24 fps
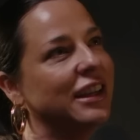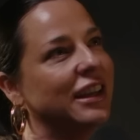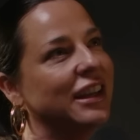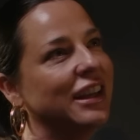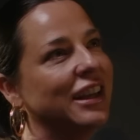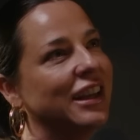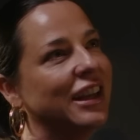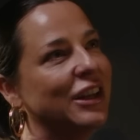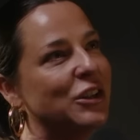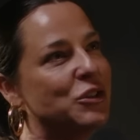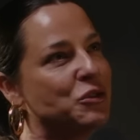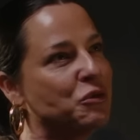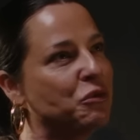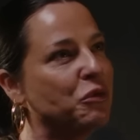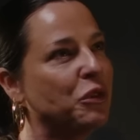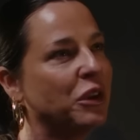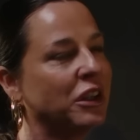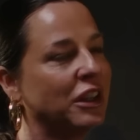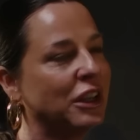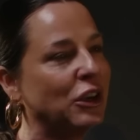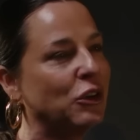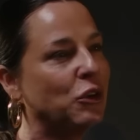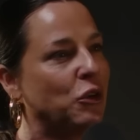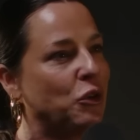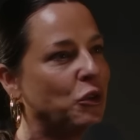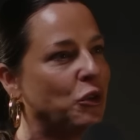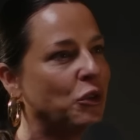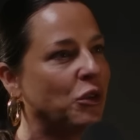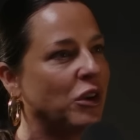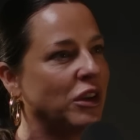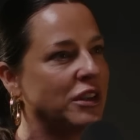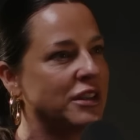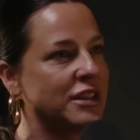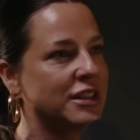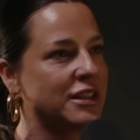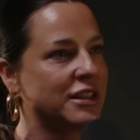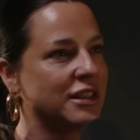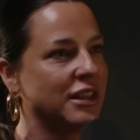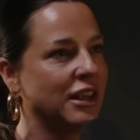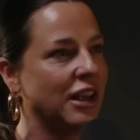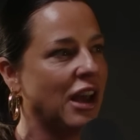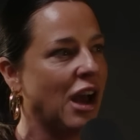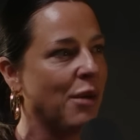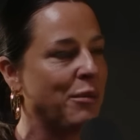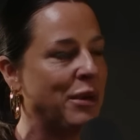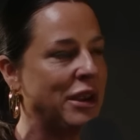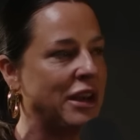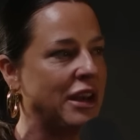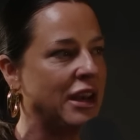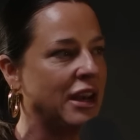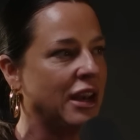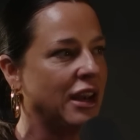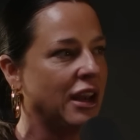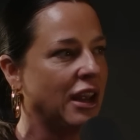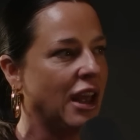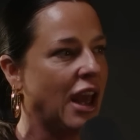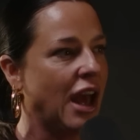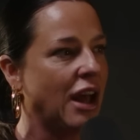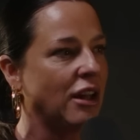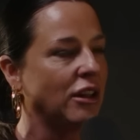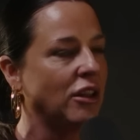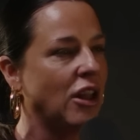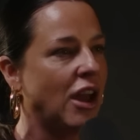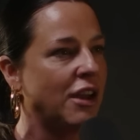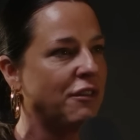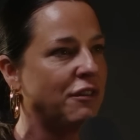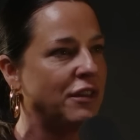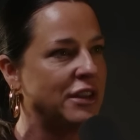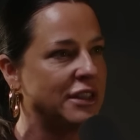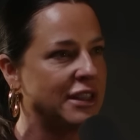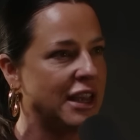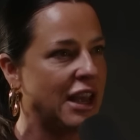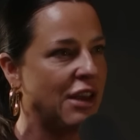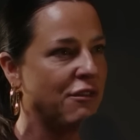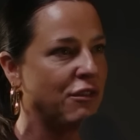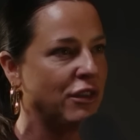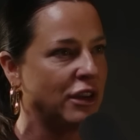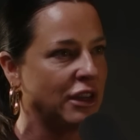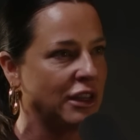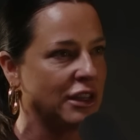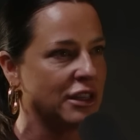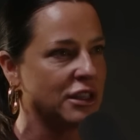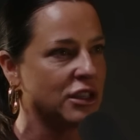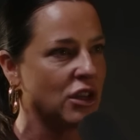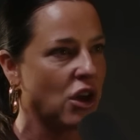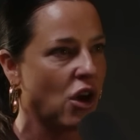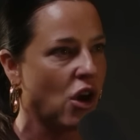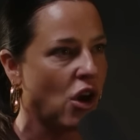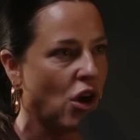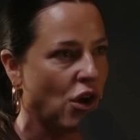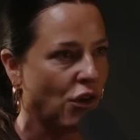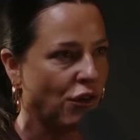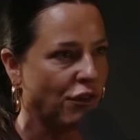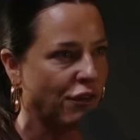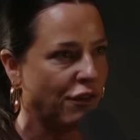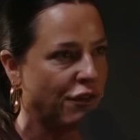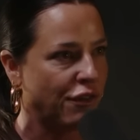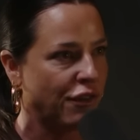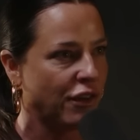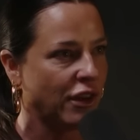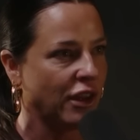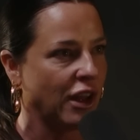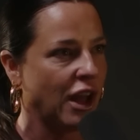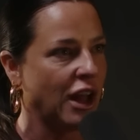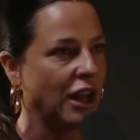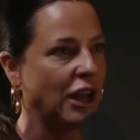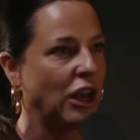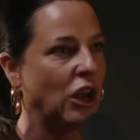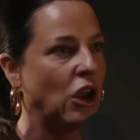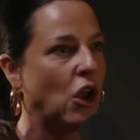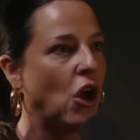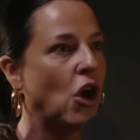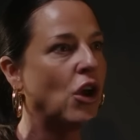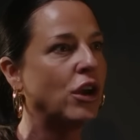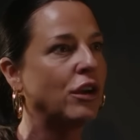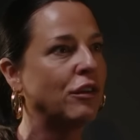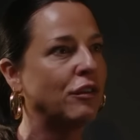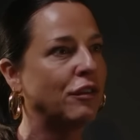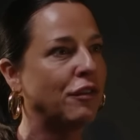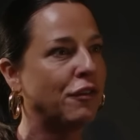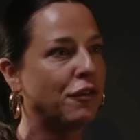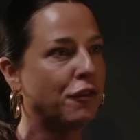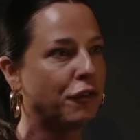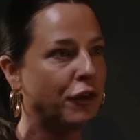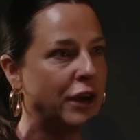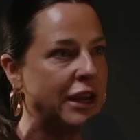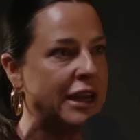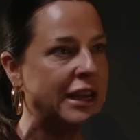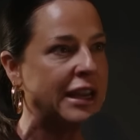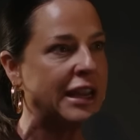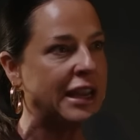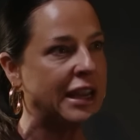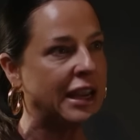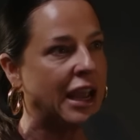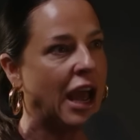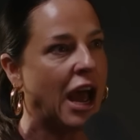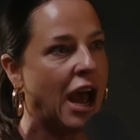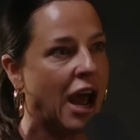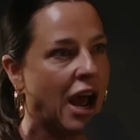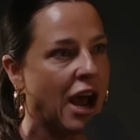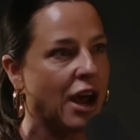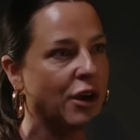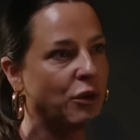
It's really cool because, our life is evidence of a lot of freaking hard